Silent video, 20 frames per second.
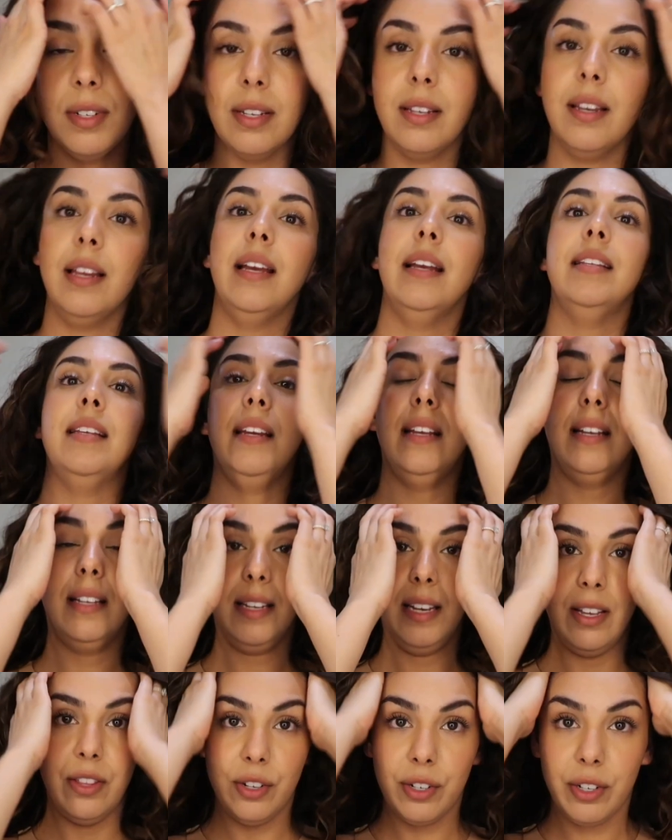Like I said, it could
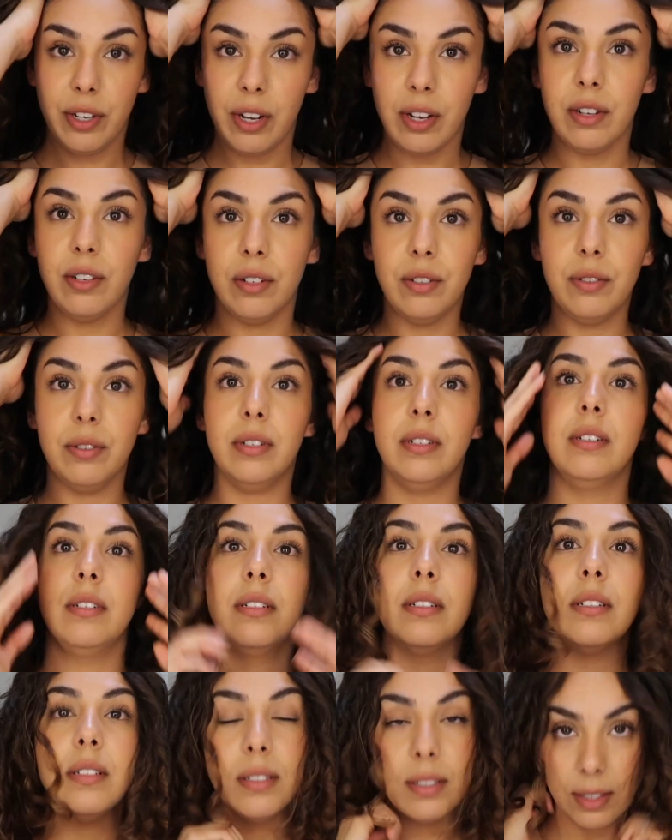either go
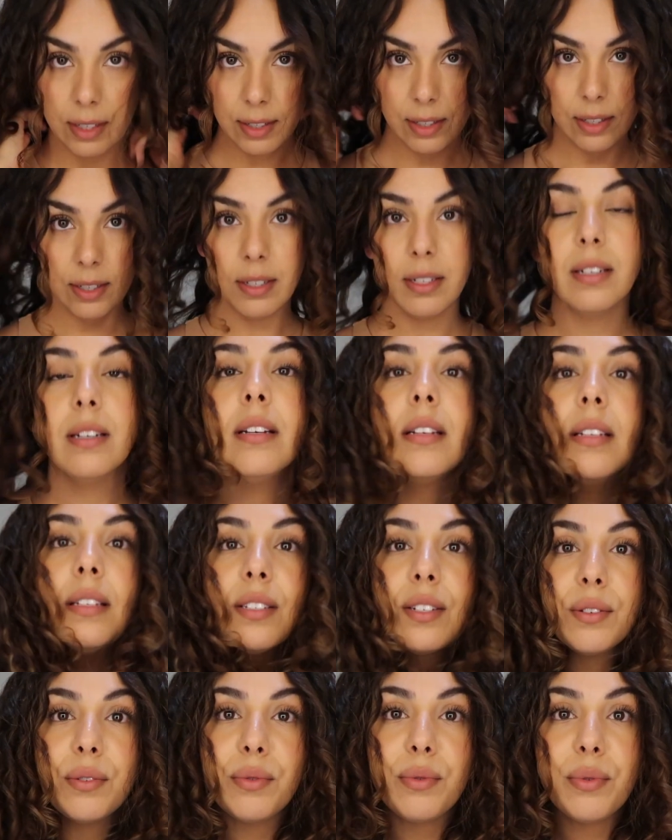
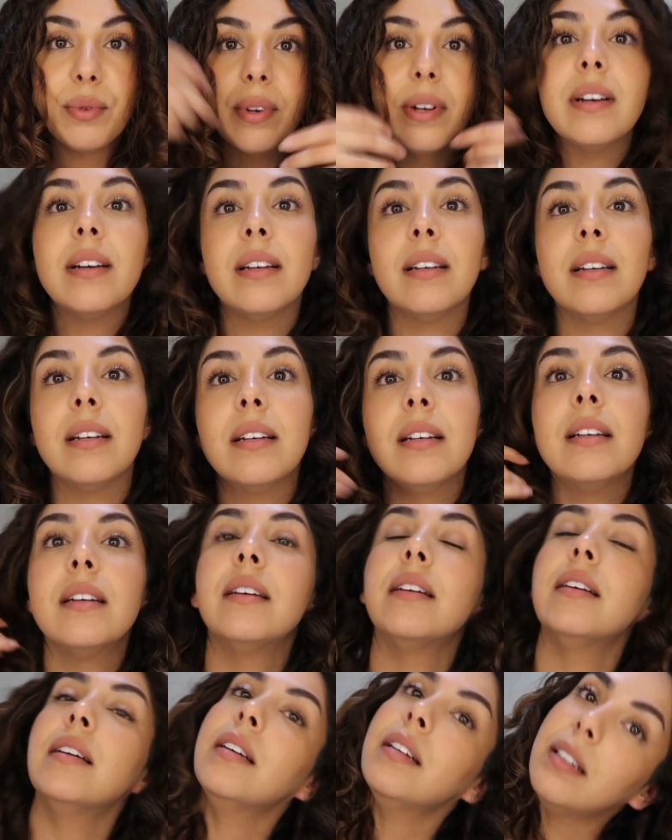to
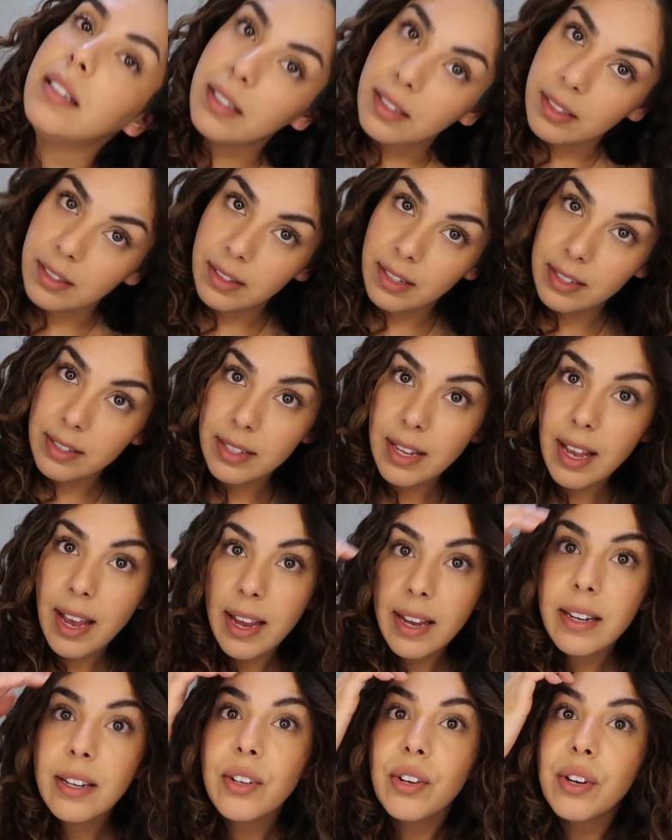this
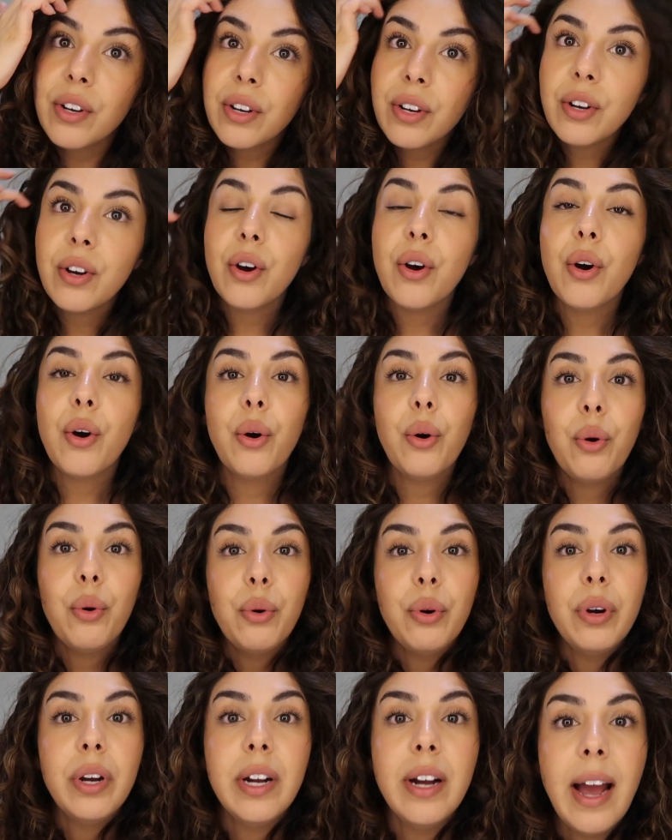side
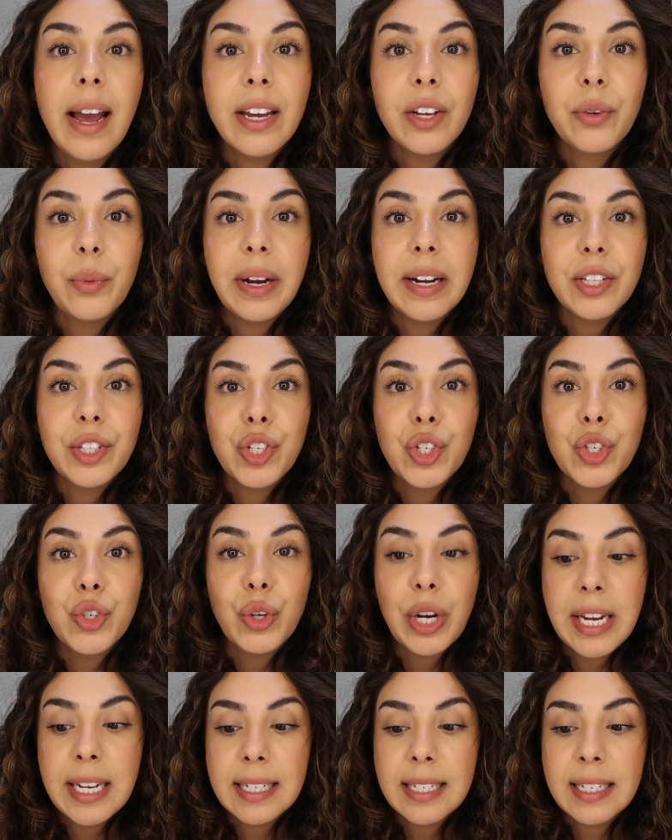or I could wear it
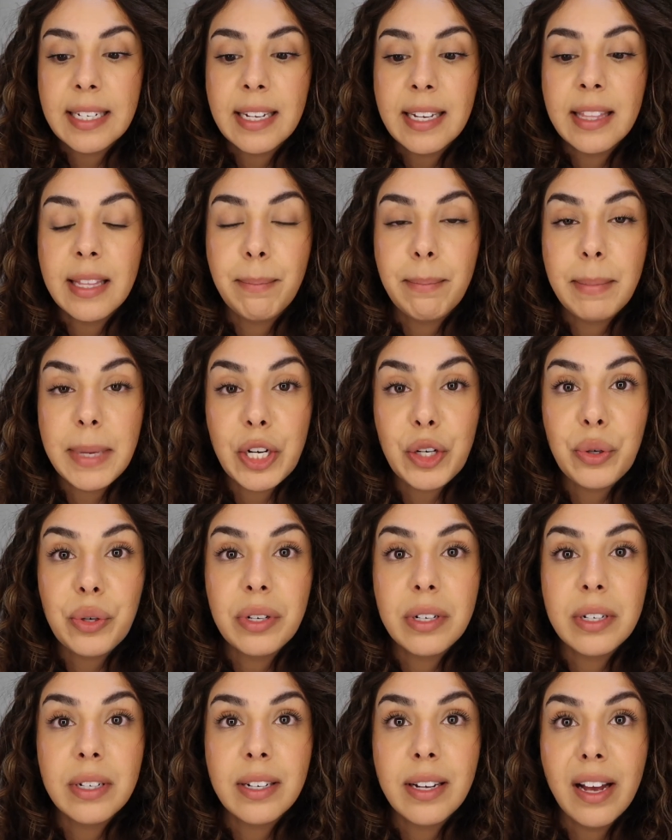straight in the middle.